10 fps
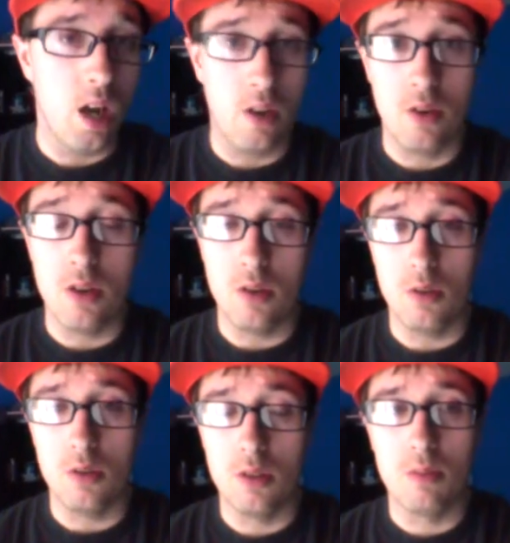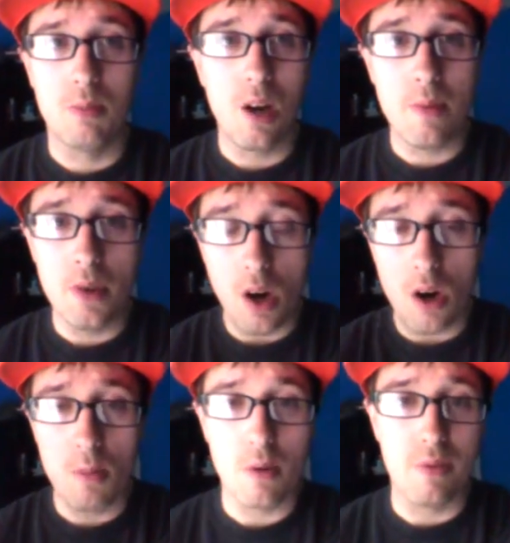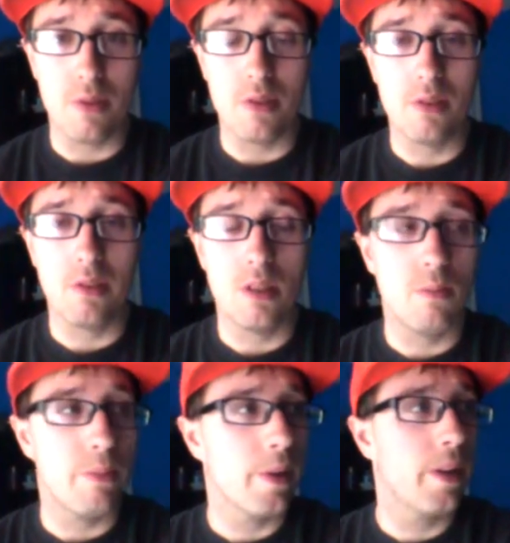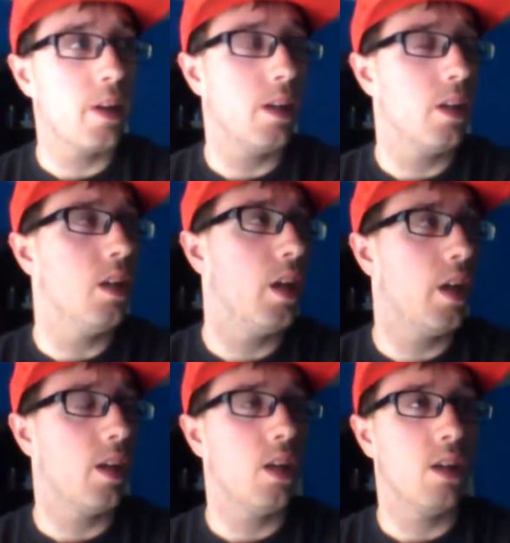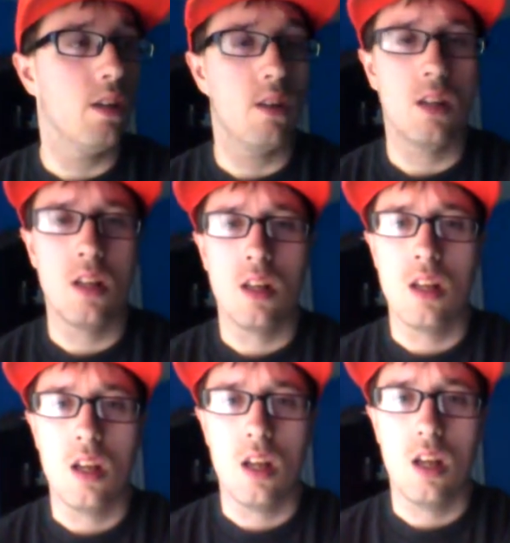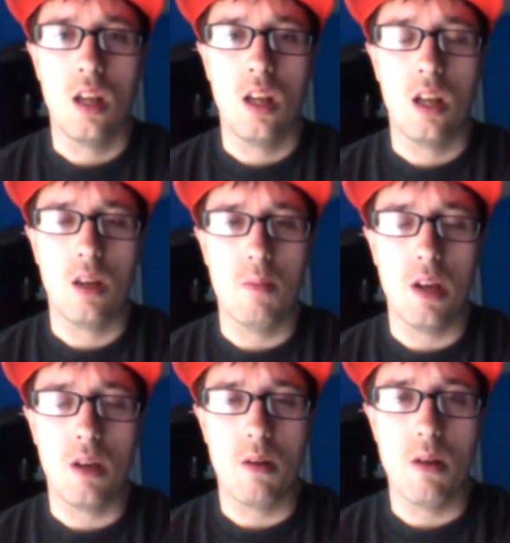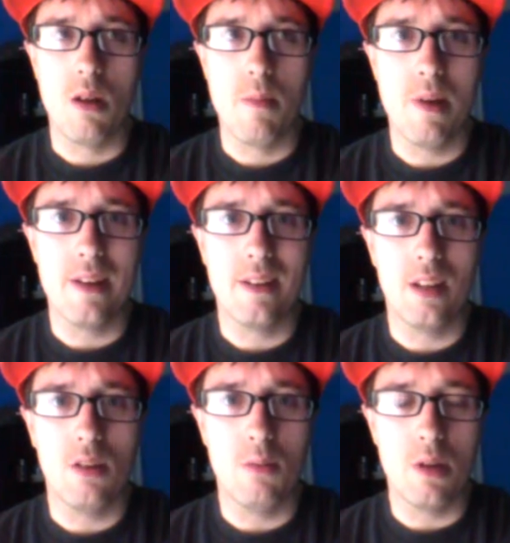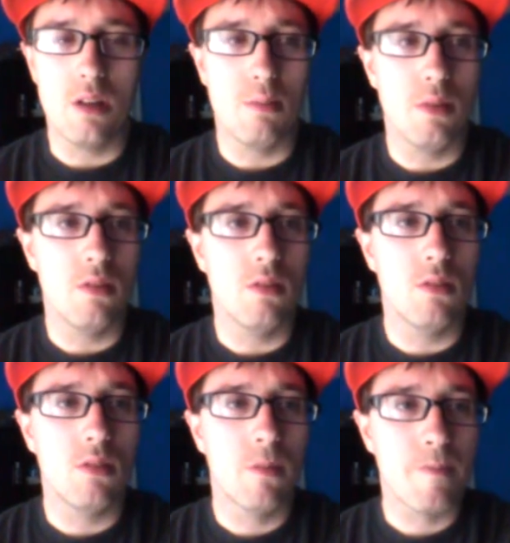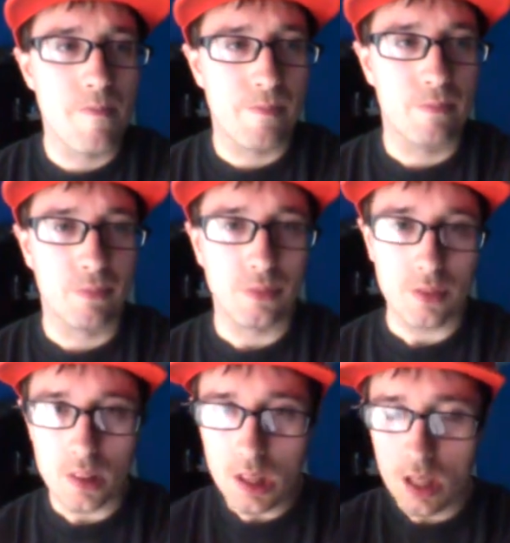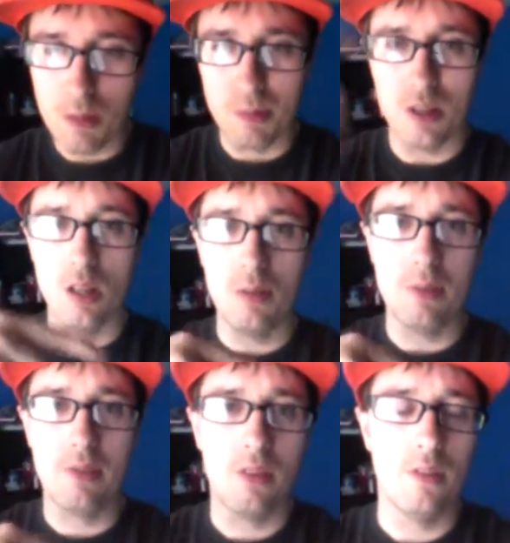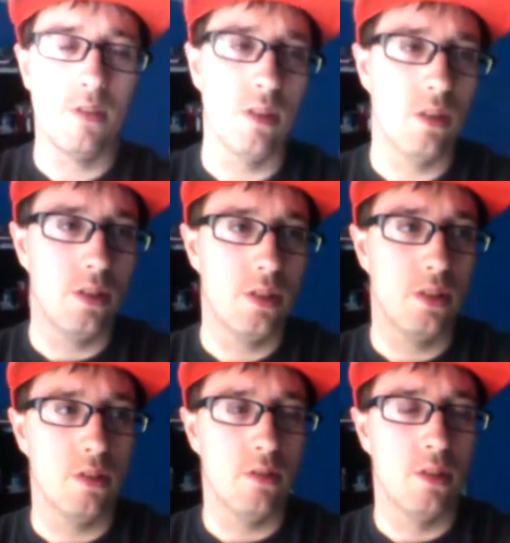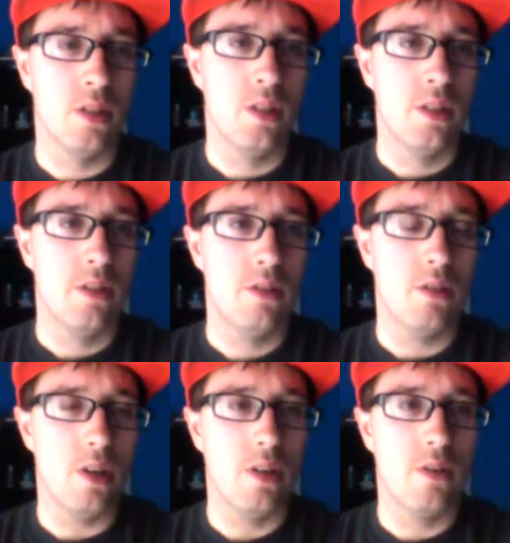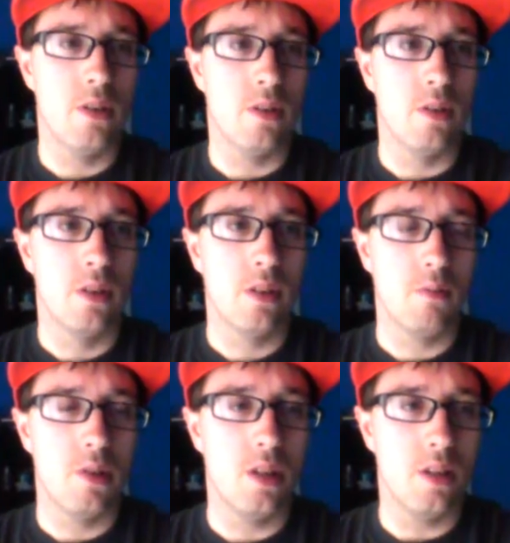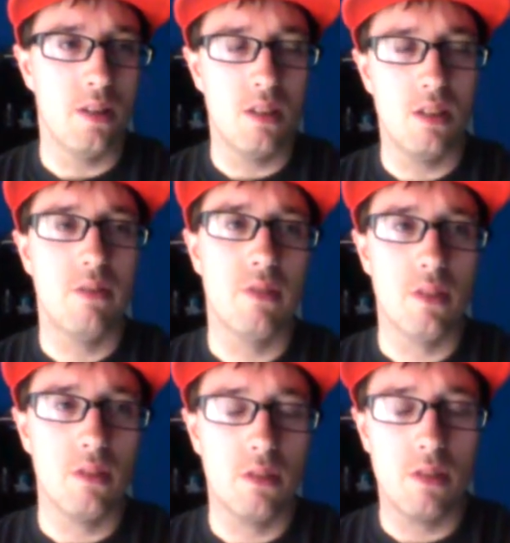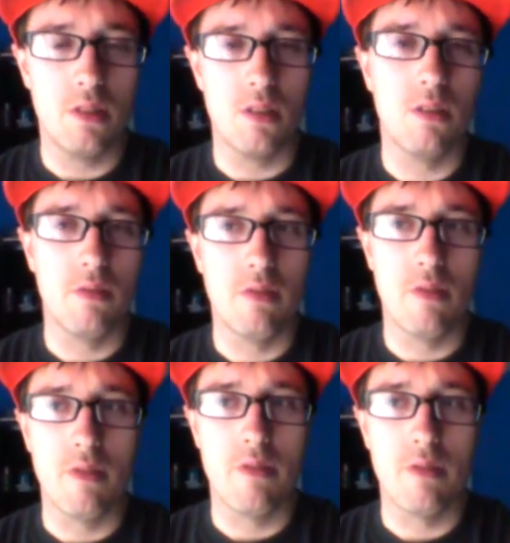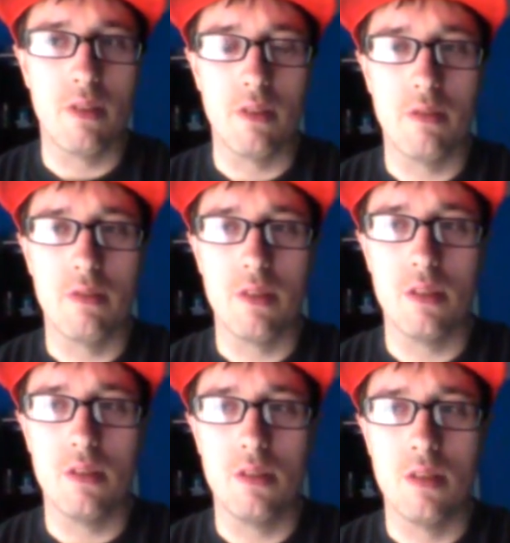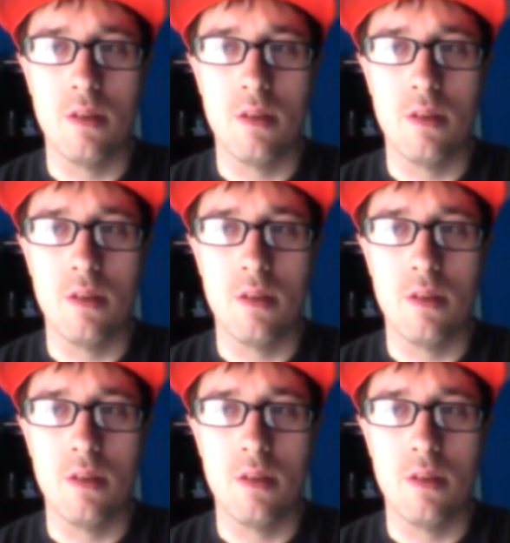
I don't know. Probably armor for sleep. I gotta get. I can. I can make a mess like nobody's business. Put hopes falls on her too. So I don't know. We done since field since fell.